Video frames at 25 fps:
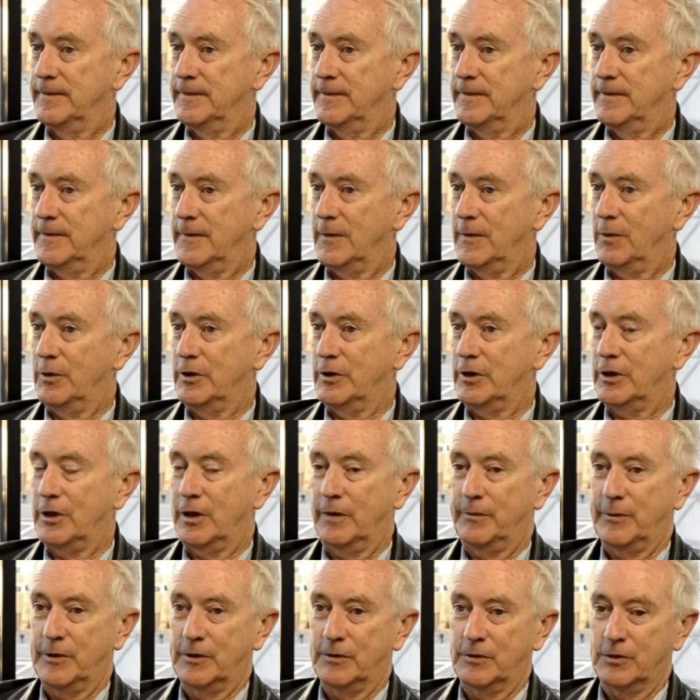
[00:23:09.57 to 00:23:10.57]
Right. Now, one thing
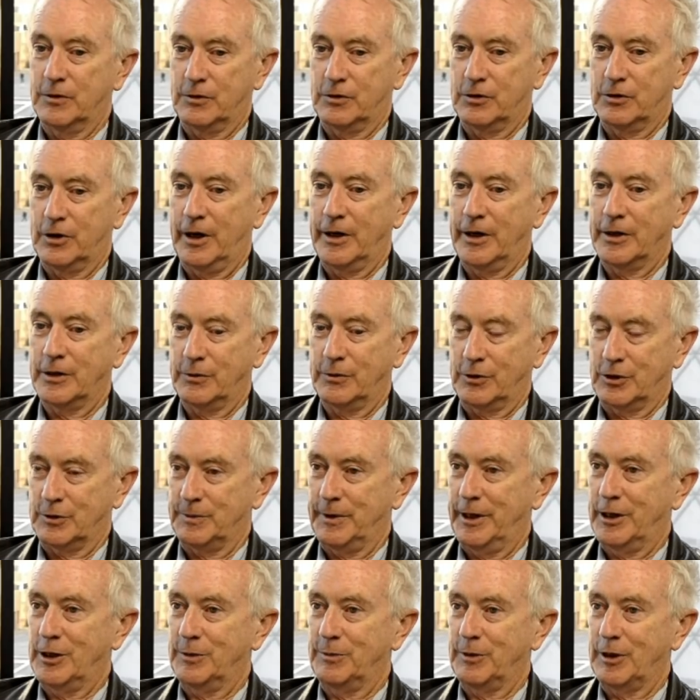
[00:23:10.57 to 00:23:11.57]
I've been trying to
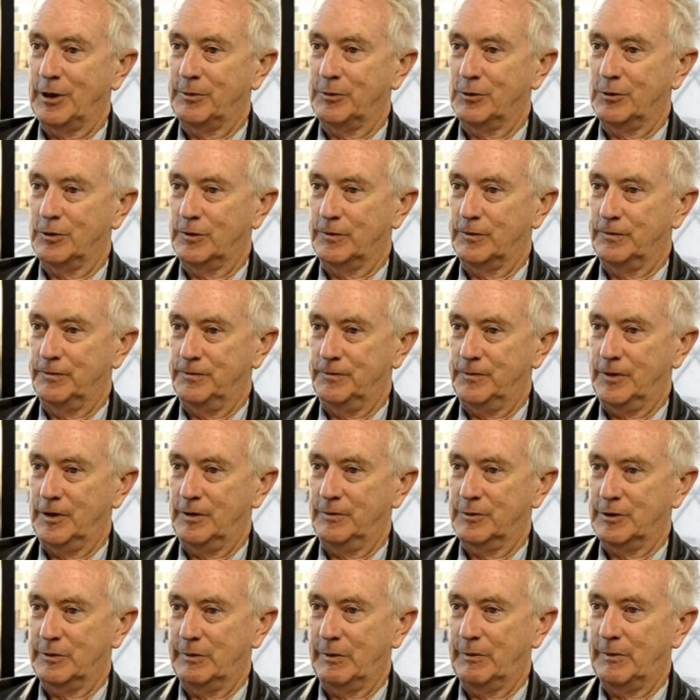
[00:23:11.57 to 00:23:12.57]
explain to people in
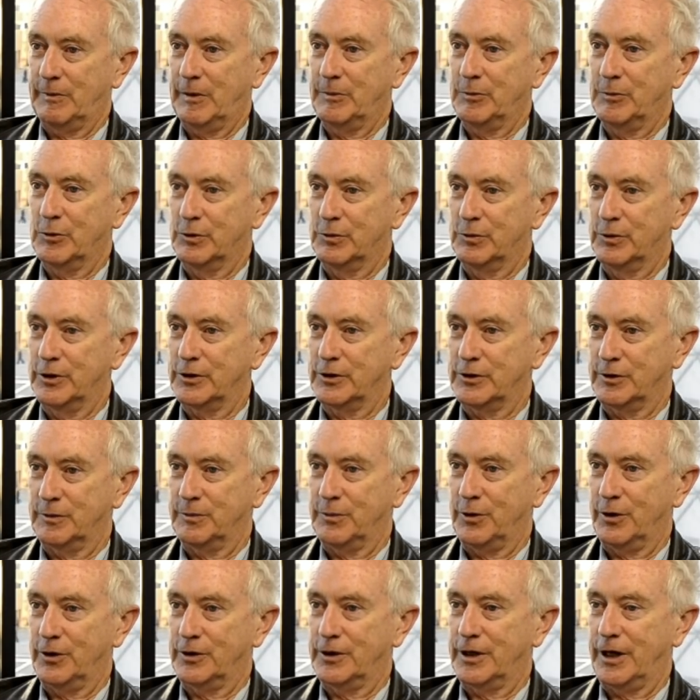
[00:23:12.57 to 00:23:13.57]
some of my more recent
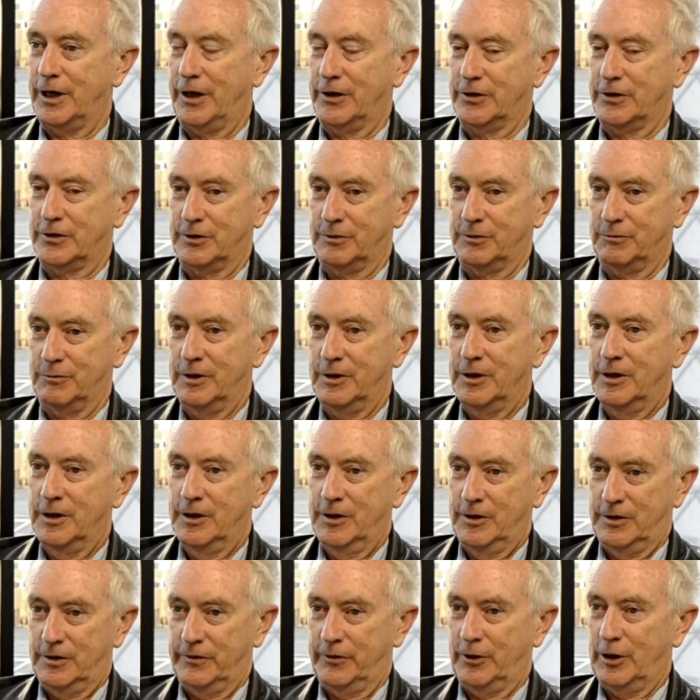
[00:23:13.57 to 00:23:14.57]
podcasts, and
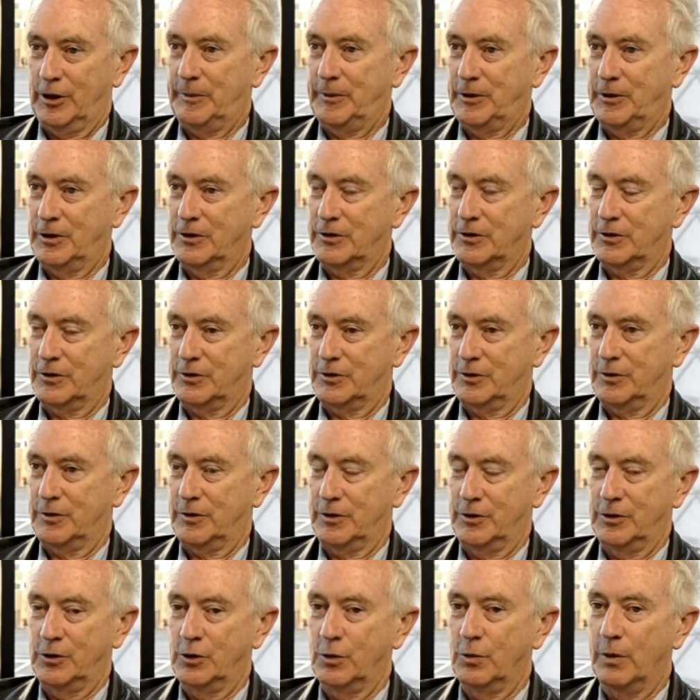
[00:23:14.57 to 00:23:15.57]
developing this as a
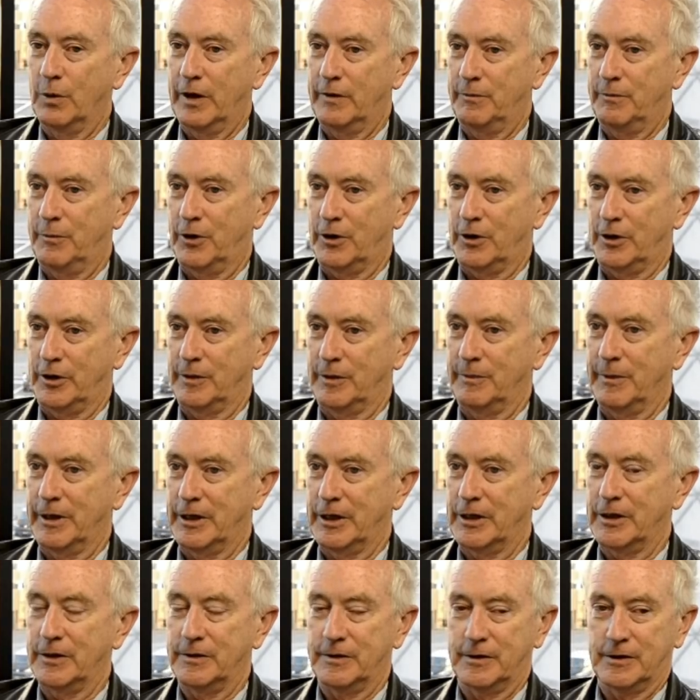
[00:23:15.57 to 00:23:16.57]
new way of modelling
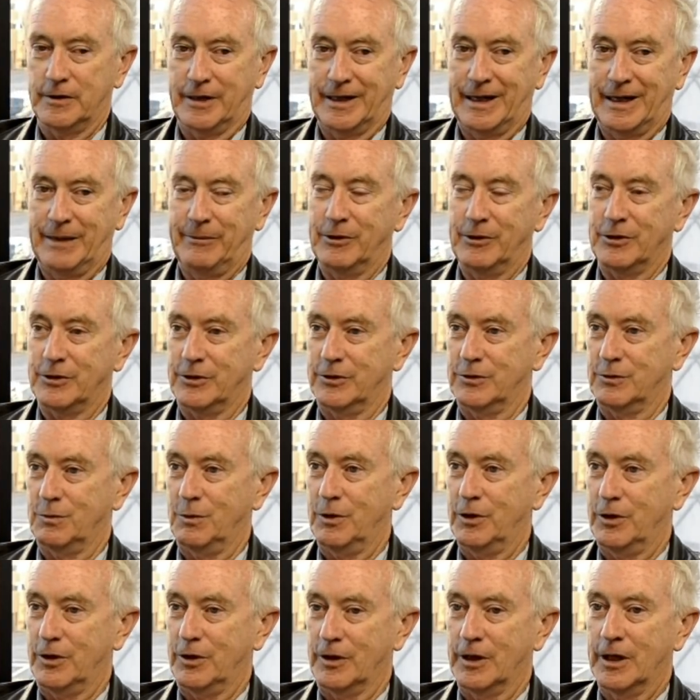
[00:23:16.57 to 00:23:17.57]
money dynamics as
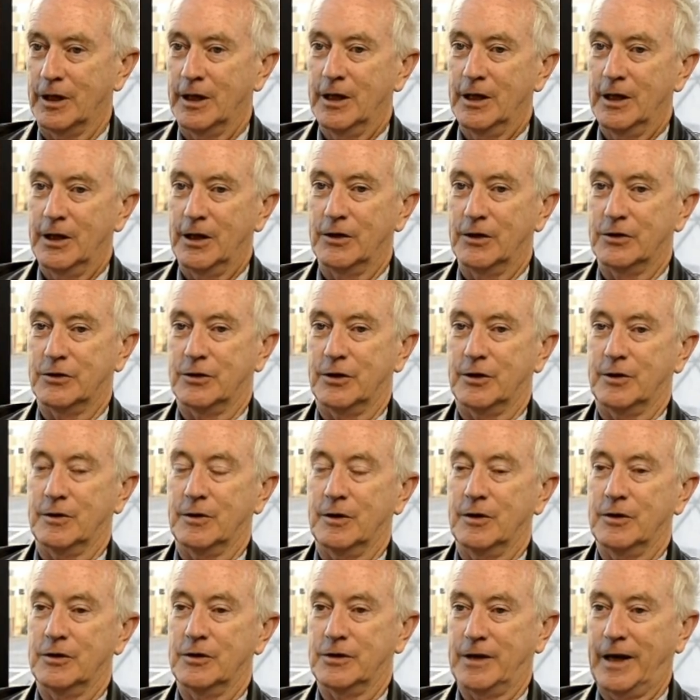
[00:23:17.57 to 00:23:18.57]
well, is that
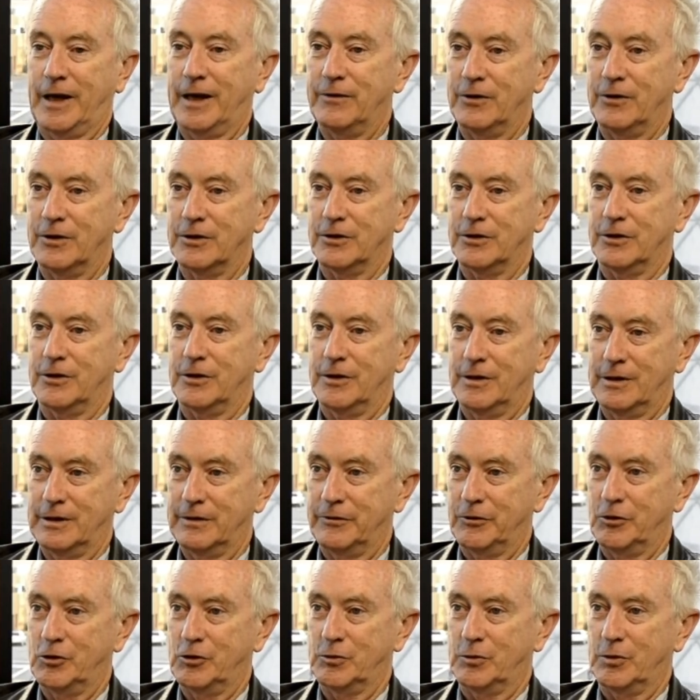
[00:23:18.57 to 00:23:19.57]
savings at the
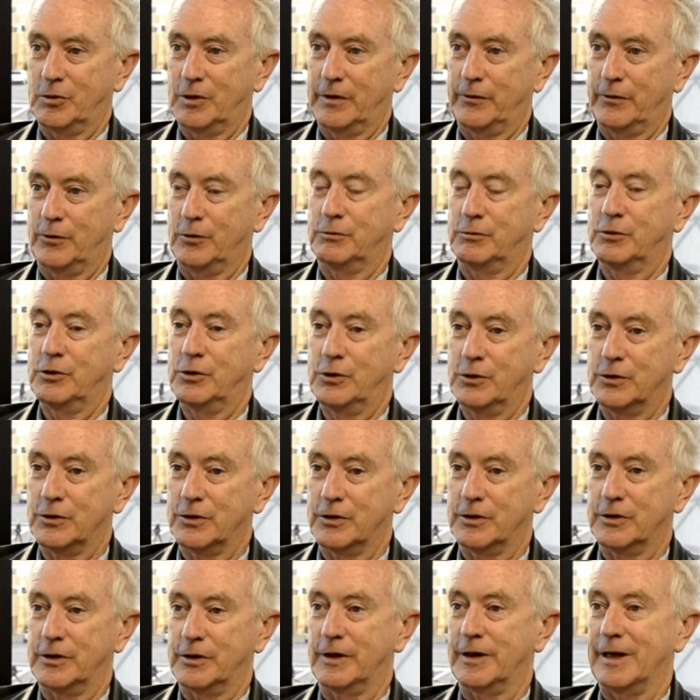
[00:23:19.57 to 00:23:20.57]
individual level
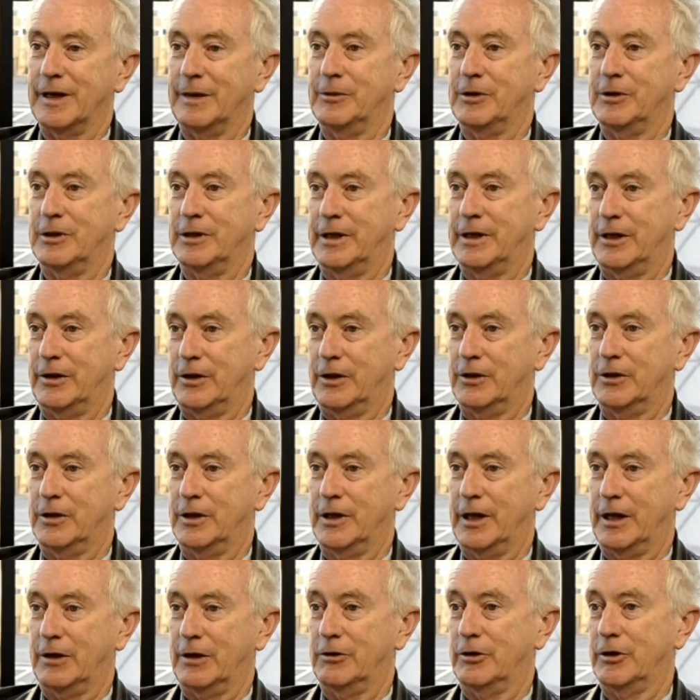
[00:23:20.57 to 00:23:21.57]
reduces income at the
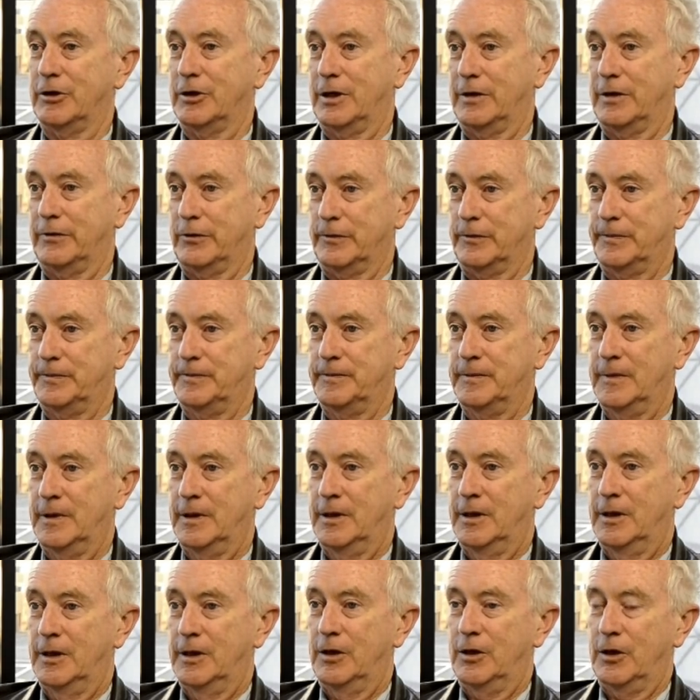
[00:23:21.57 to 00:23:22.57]
aggregate level.
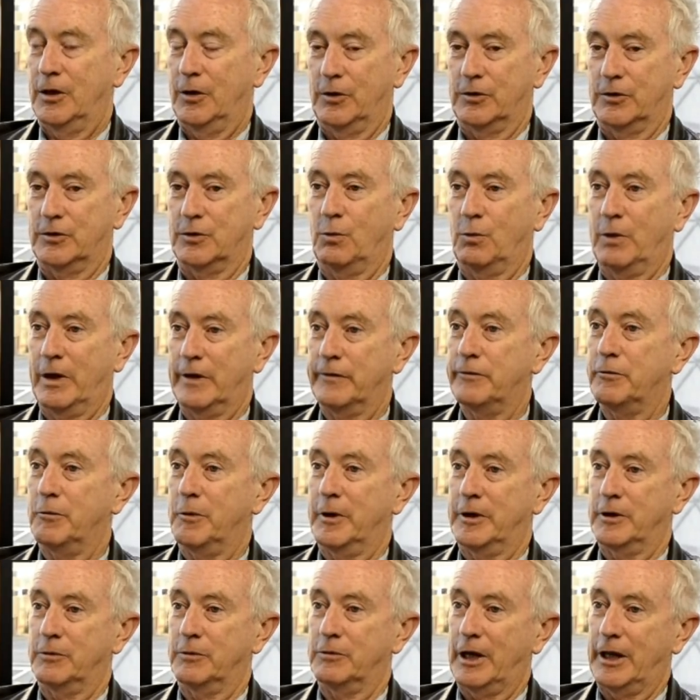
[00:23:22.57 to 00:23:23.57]
It's a
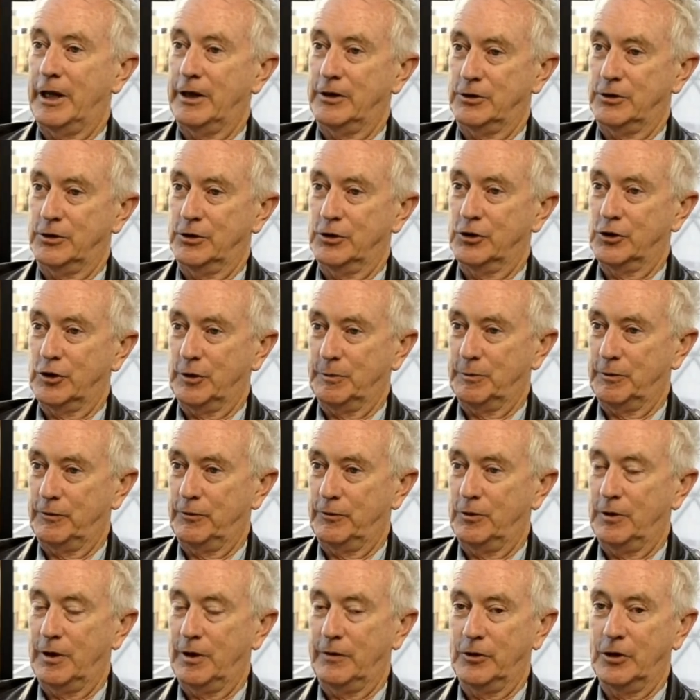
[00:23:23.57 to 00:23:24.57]
one-for-one relationship. If
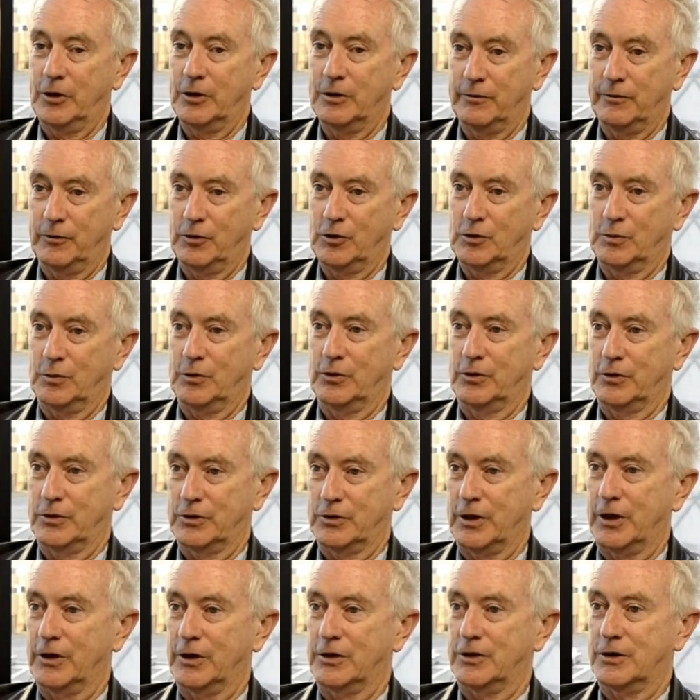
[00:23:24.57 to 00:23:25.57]
you have an individual who
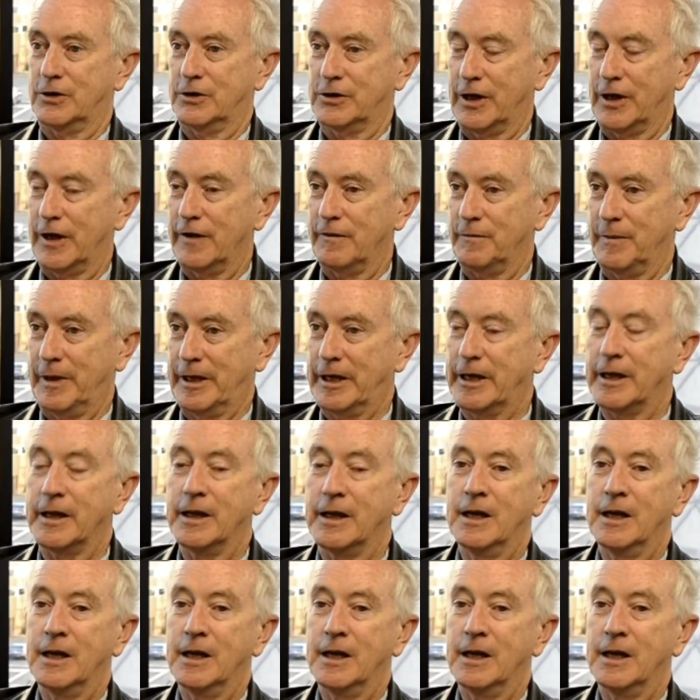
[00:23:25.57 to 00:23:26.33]
decides to save money,